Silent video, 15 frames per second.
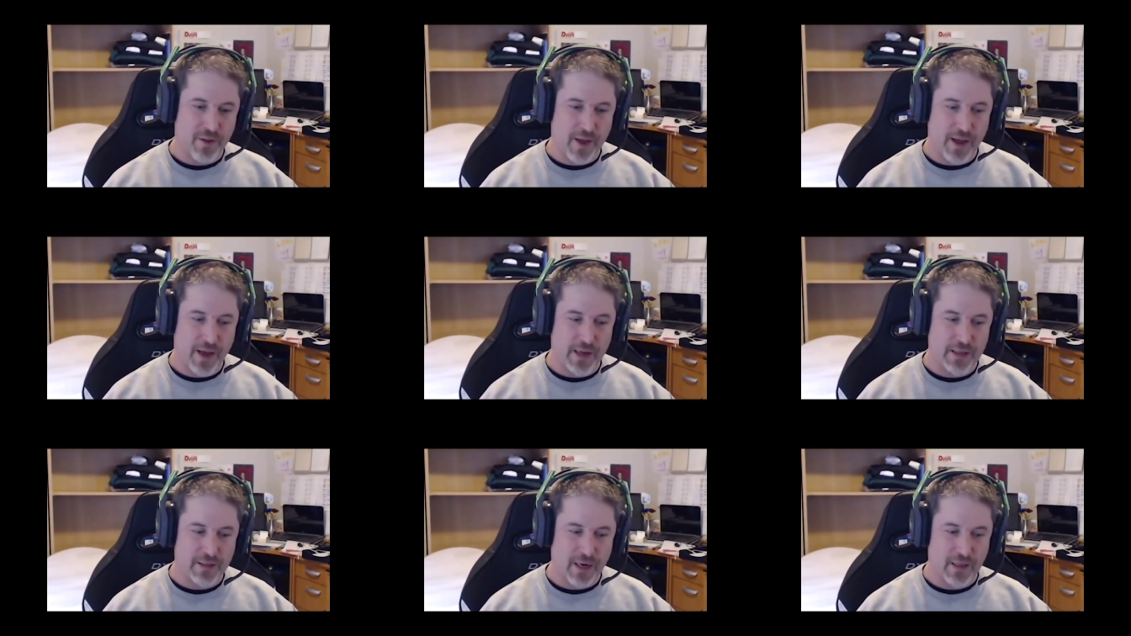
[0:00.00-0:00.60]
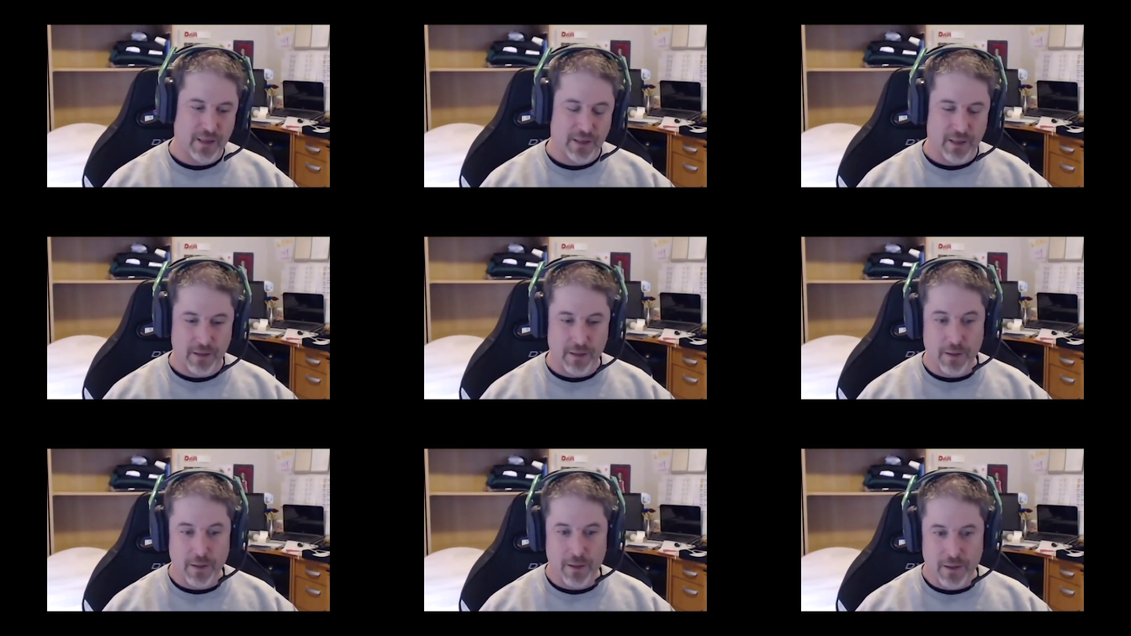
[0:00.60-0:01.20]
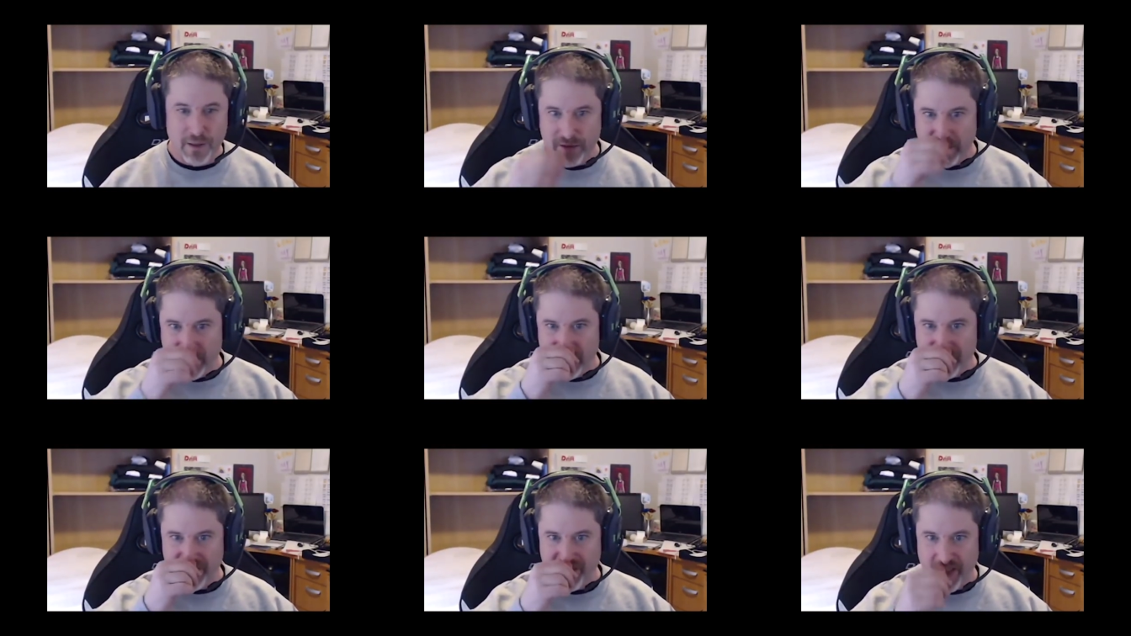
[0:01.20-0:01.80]
that I, you learn is,
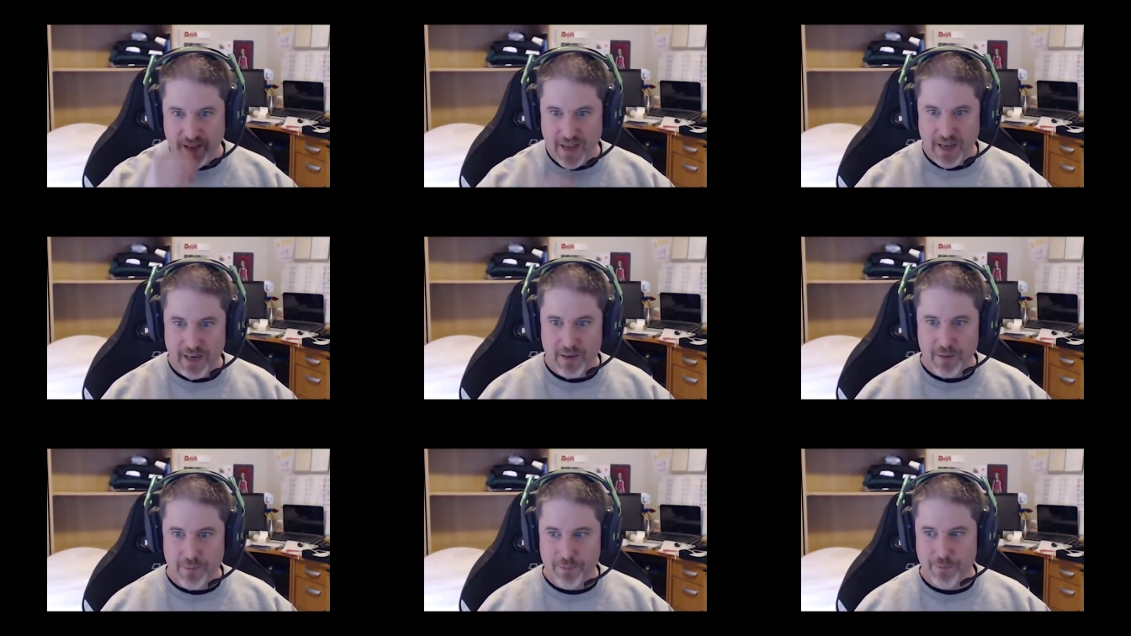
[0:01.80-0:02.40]
is that